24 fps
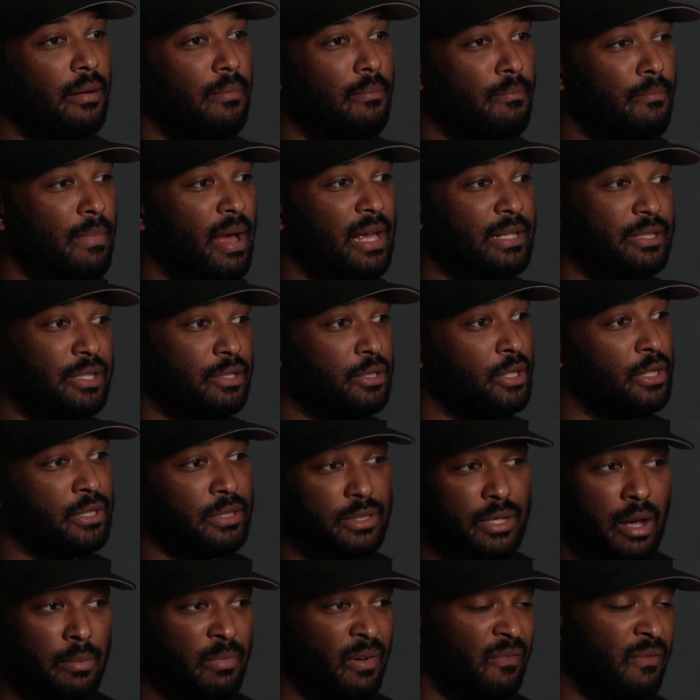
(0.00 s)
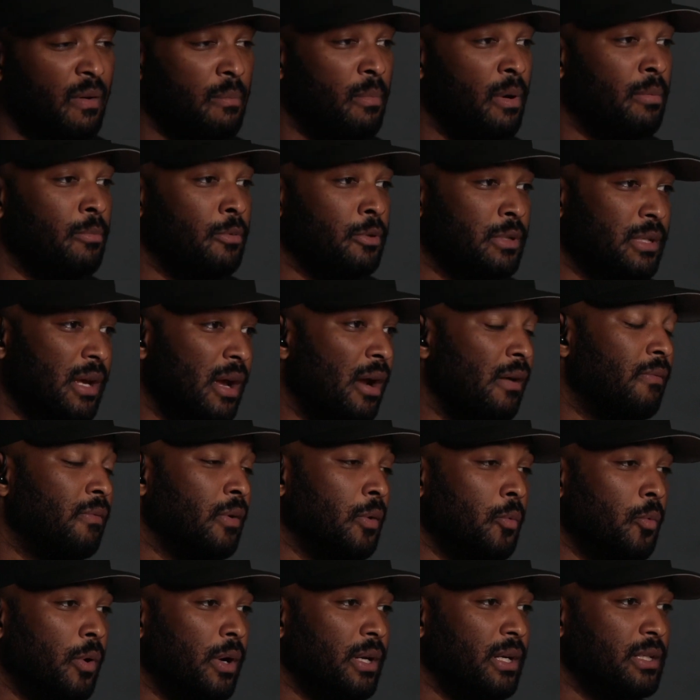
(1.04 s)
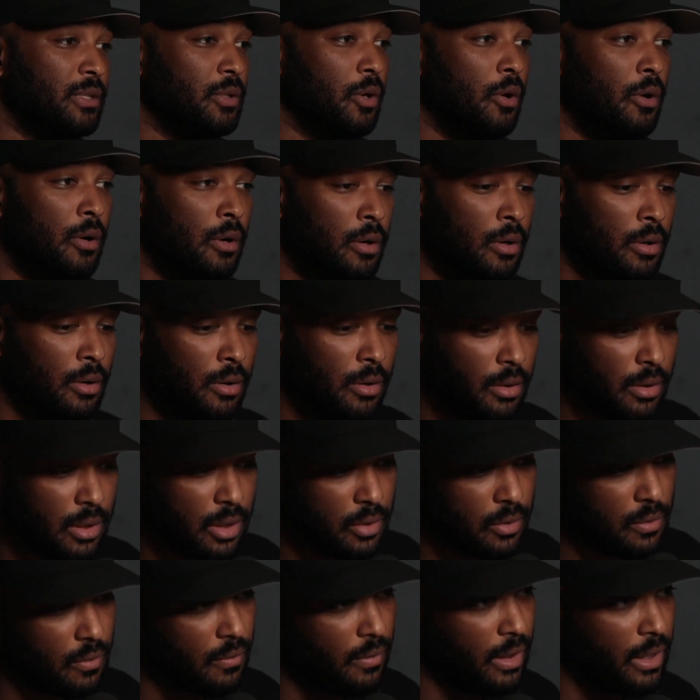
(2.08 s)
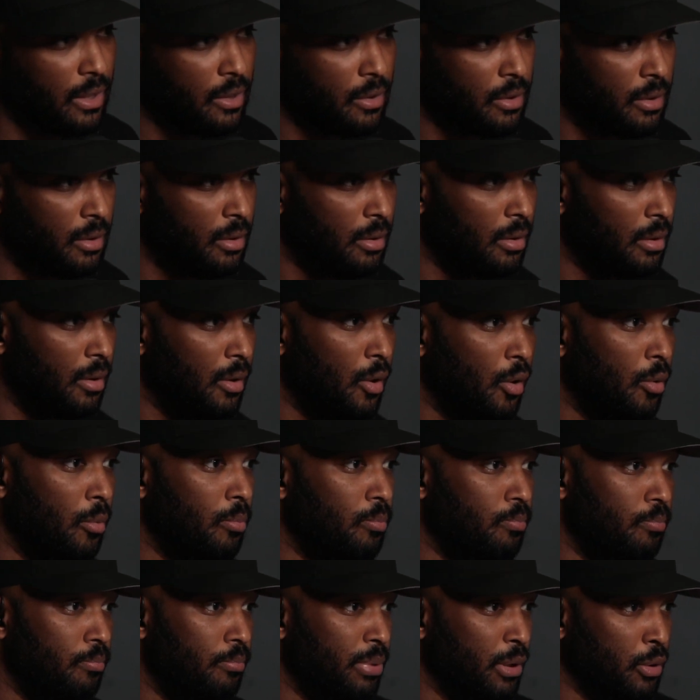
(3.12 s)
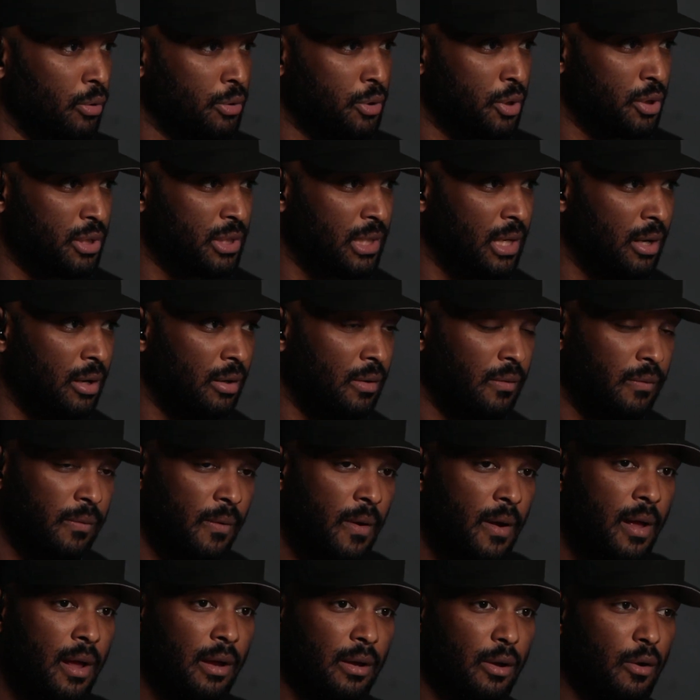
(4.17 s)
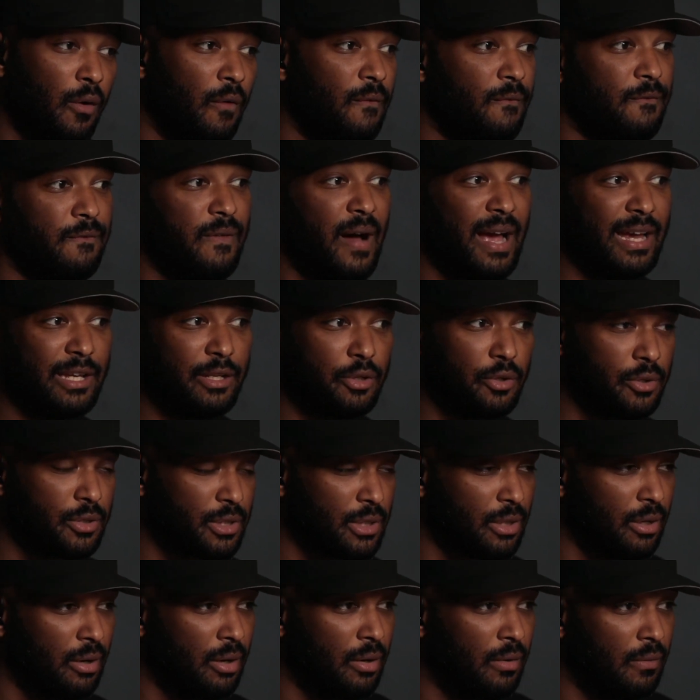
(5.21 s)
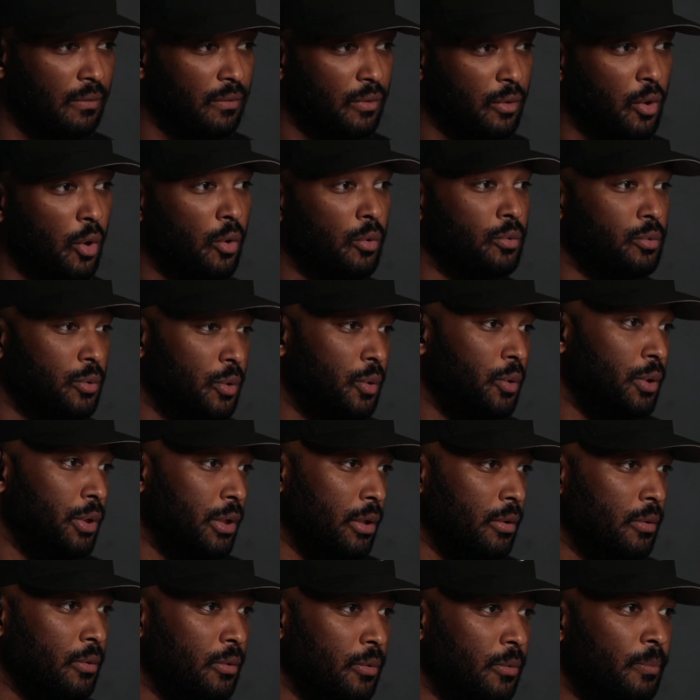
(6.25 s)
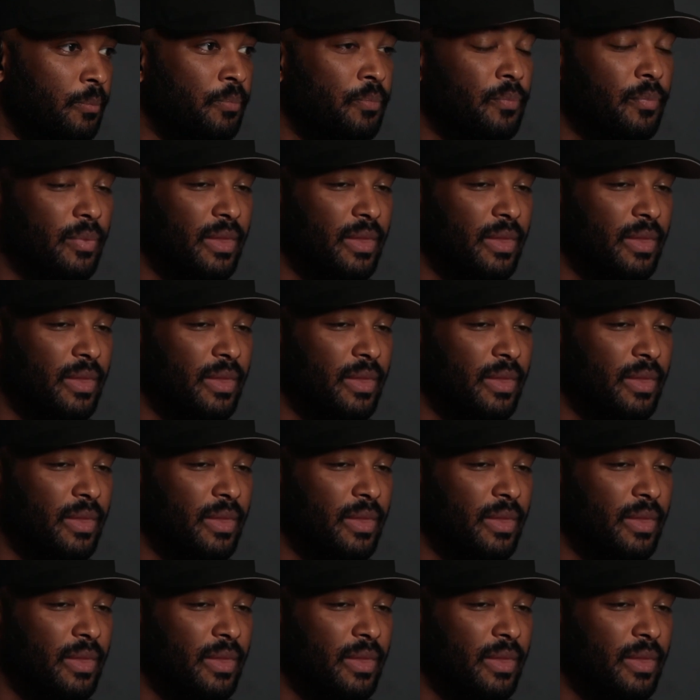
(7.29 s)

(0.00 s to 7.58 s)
messaging coming from almost everyone, it's all career, go build yourself, go find yourself, go do you.